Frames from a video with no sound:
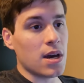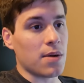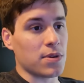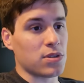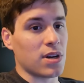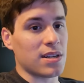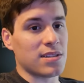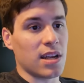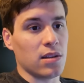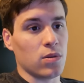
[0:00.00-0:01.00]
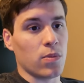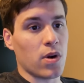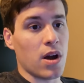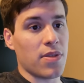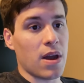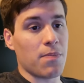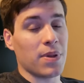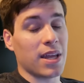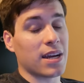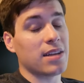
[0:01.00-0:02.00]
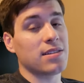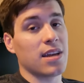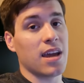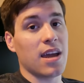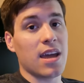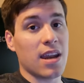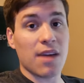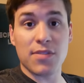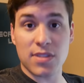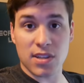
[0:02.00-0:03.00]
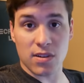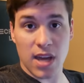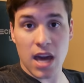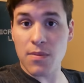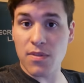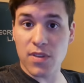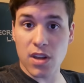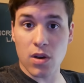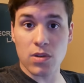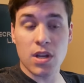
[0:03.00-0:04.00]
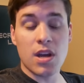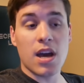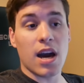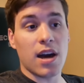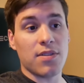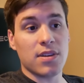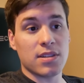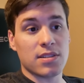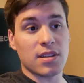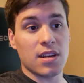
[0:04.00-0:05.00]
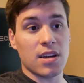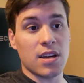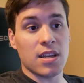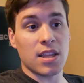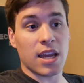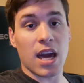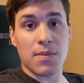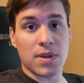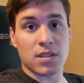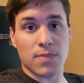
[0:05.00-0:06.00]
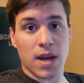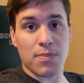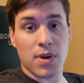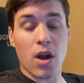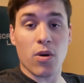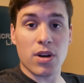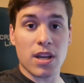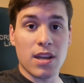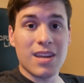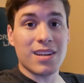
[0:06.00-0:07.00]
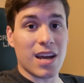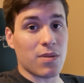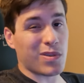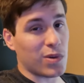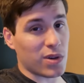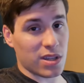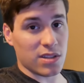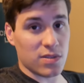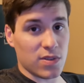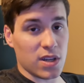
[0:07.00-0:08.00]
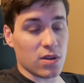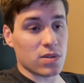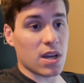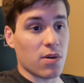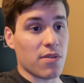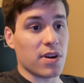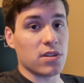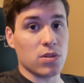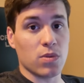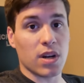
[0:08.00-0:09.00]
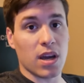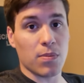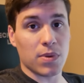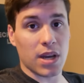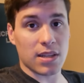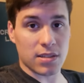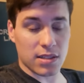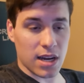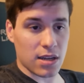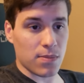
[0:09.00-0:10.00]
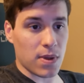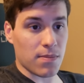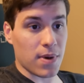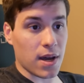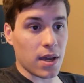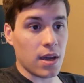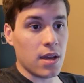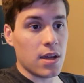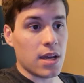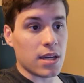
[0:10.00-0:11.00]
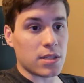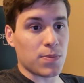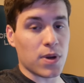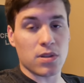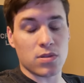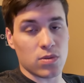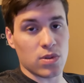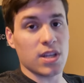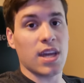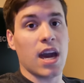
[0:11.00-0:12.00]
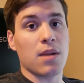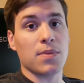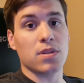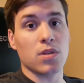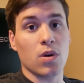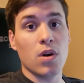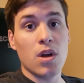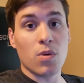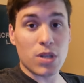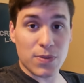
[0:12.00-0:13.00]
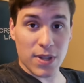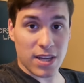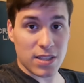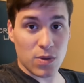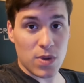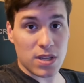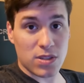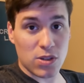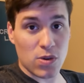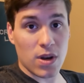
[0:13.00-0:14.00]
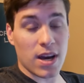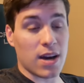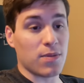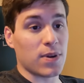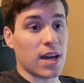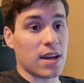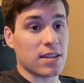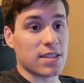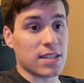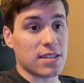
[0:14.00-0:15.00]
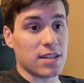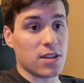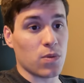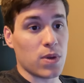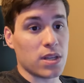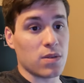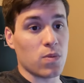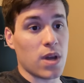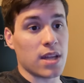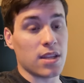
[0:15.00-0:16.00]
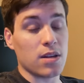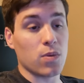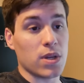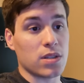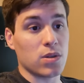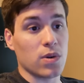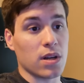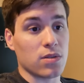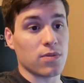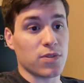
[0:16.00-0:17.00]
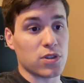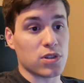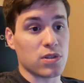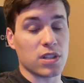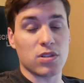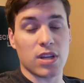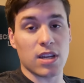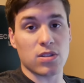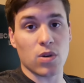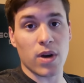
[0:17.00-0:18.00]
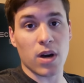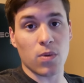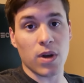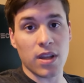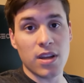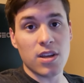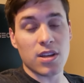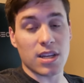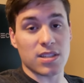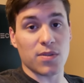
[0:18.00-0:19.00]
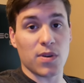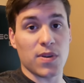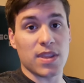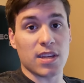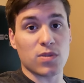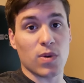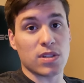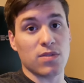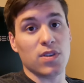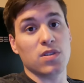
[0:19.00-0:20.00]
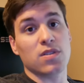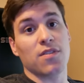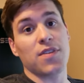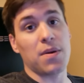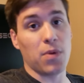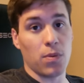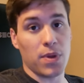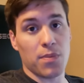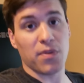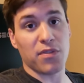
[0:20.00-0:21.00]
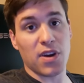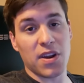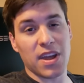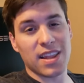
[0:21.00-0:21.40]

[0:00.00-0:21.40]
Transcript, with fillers: I'm going to try to stay a little more on that. But like I say, in every single Academy video, uh, this uh, the Academy is my priority, not recording these videos. However, I do want to help you guys and document my experience through the academy. So wish me luck in the week two. Uh, we gotta test it in the week at the end of week two. I'll for sure let you guys know how it went. You guys have a good one. Thanks for watching the videos. Family will be up on Friday.